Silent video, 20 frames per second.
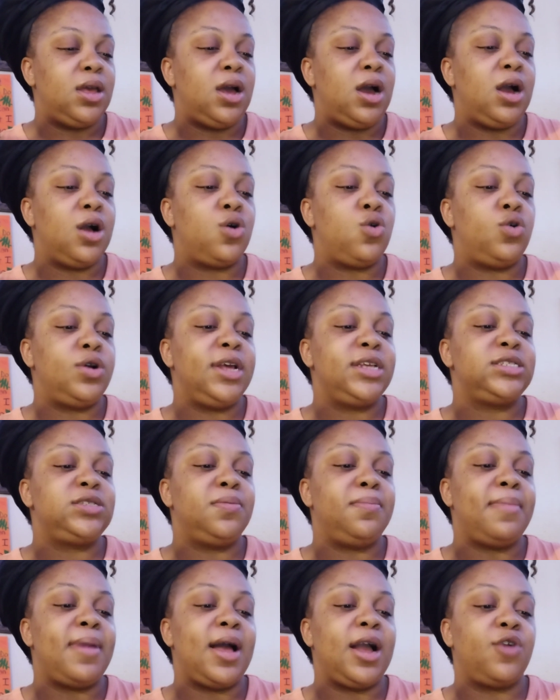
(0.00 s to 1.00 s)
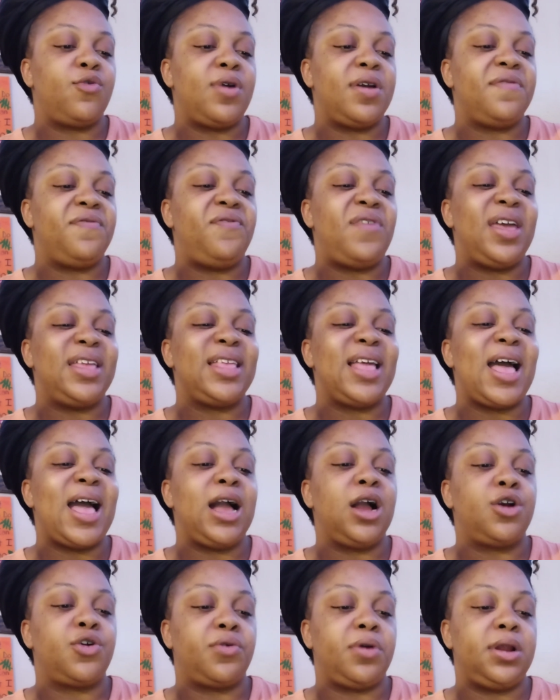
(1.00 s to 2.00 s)
According to Margaret Van
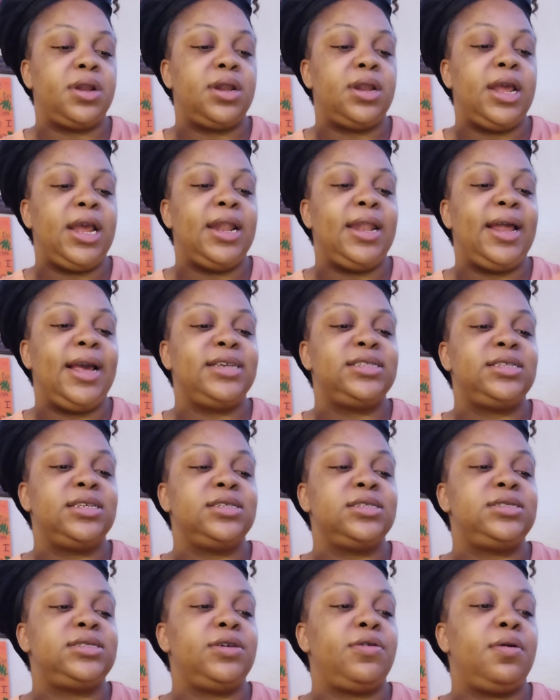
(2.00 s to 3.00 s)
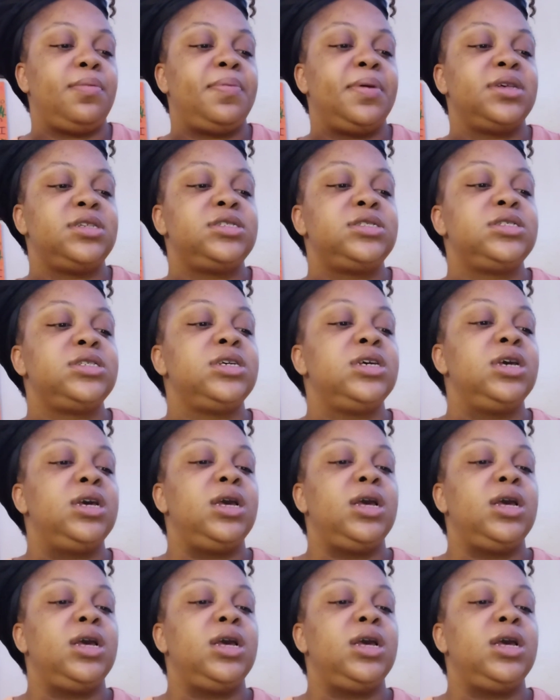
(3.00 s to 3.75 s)
Ackeren, a licensed therapist,